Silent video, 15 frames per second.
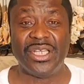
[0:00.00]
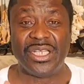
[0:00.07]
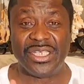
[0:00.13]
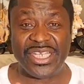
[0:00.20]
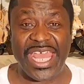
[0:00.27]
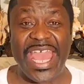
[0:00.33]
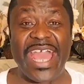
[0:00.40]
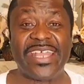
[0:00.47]

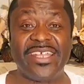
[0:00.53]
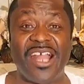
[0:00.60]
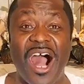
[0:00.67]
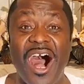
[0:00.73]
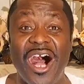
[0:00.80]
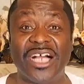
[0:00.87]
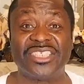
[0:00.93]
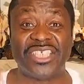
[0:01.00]
had
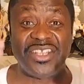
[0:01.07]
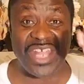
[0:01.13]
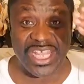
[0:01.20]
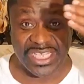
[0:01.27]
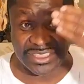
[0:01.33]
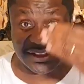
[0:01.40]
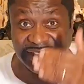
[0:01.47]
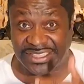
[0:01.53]
gods that they
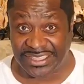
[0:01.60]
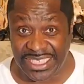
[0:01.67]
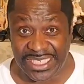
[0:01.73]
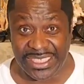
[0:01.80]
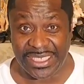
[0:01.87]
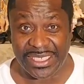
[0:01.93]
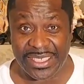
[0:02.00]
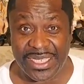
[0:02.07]
can
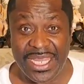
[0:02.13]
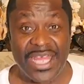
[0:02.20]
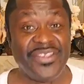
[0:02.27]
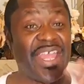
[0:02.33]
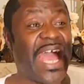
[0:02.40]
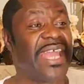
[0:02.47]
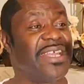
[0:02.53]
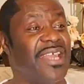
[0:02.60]
see.
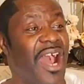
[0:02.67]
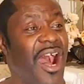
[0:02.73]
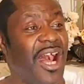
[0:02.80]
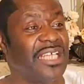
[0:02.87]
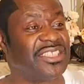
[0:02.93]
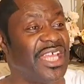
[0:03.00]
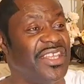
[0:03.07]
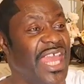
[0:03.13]
They had
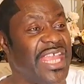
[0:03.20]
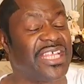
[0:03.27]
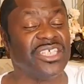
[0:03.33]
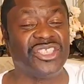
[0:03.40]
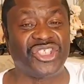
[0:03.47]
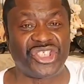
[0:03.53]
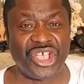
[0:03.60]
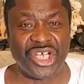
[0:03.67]
gods that they
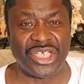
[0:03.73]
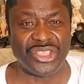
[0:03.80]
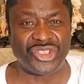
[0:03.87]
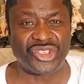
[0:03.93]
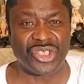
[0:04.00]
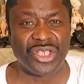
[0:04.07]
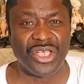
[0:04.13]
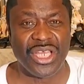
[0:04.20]
could
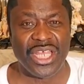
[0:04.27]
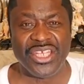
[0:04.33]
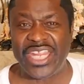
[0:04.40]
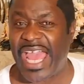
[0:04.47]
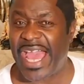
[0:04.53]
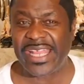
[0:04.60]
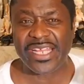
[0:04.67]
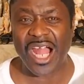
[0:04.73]
touch. They
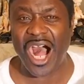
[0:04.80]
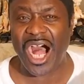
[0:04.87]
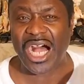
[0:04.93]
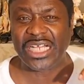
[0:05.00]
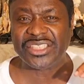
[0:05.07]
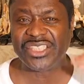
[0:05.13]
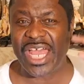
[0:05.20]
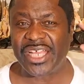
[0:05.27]
had
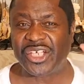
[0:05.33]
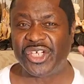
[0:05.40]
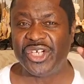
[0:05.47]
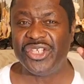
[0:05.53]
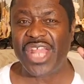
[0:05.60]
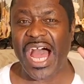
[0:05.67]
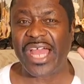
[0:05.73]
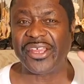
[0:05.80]
gods that could
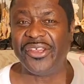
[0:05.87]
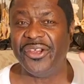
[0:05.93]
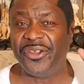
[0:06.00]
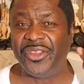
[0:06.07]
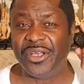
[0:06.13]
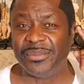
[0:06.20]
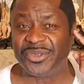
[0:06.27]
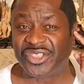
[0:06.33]
not hear
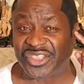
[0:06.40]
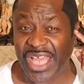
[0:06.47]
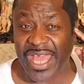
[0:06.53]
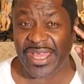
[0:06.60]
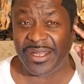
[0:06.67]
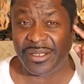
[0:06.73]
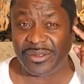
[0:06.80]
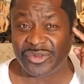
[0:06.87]

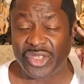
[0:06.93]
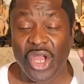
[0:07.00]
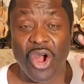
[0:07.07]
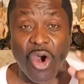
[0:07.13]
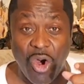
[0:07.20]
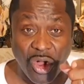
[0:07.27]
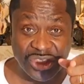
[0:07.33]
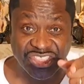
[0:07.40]
themselves
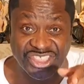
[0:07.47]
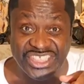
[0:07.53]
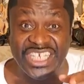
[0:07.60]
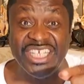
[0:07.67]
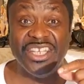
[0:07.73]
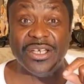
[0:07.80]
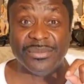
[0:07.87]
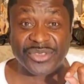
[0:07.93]
or
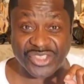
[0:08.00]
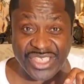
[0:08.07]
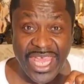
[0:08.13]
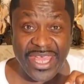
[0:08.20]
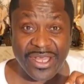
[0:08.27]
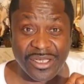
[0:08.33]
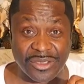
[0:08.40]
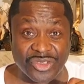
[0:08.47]
see
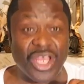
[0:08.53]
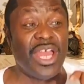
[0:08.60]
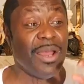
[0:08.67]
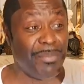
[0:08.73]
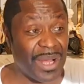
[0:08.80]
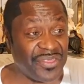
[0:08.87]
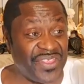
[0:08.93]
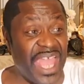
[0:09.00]
themselves,
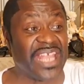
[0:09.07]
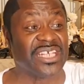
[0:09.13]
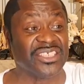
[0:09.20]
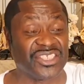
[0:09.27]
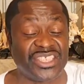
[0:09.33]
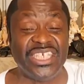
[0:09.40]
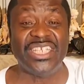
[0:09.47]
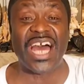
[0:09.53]
but they could
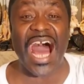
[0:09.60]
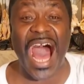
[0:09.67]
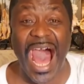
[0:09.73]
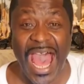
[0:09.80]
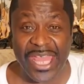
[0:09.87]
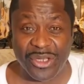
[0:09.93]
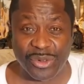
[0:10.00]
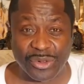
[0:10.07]
see the
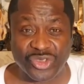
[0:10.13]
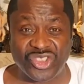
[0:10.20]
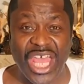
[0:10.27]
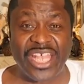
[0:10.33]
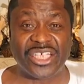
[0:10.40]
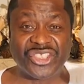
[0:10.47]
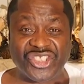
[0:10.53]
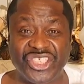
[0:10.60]
idols. They
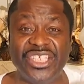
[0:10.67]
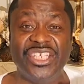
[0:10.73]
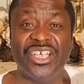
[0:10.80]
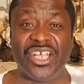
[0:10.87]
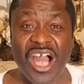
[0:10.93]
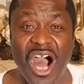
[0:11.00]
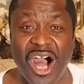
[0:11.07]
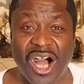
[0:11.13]
could see the
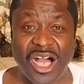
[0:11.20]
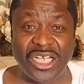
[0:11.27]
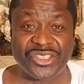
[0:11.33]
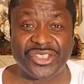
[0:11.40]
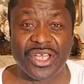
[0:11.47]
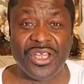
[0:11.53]
gods